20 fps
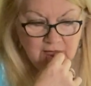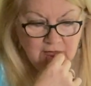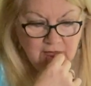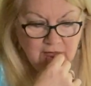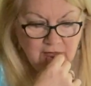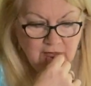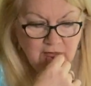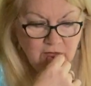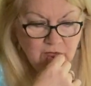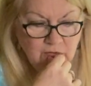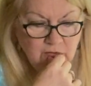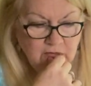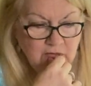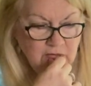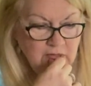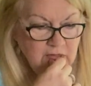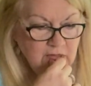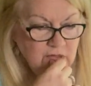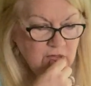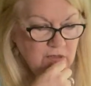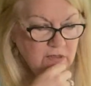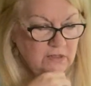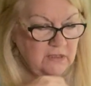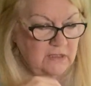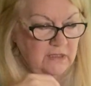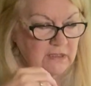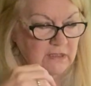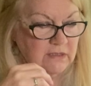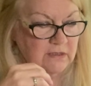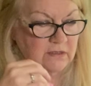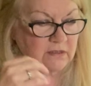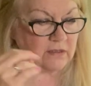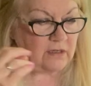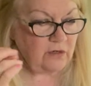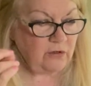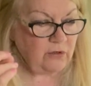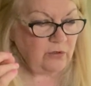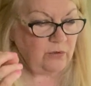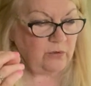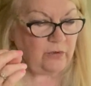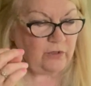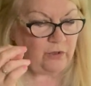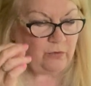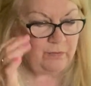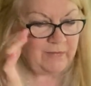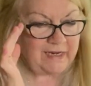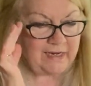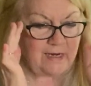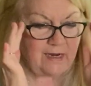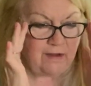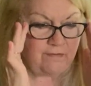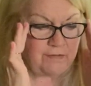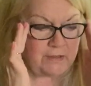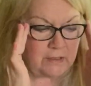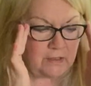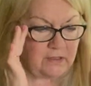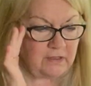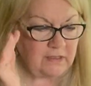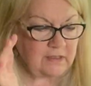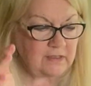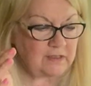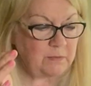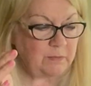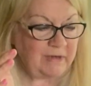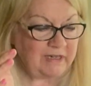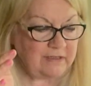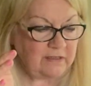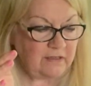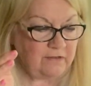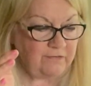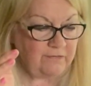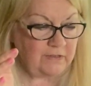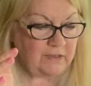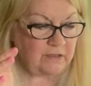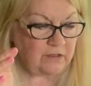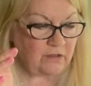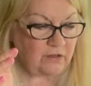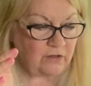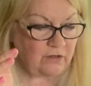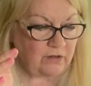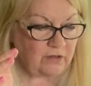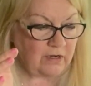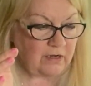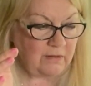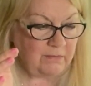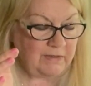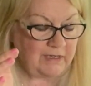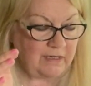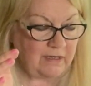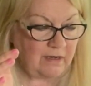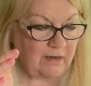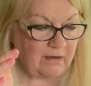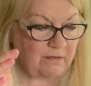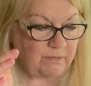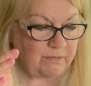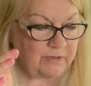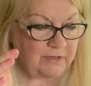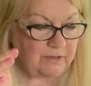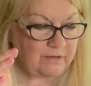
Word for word: this is really interesting. So you may have an unexpected visitor coming up.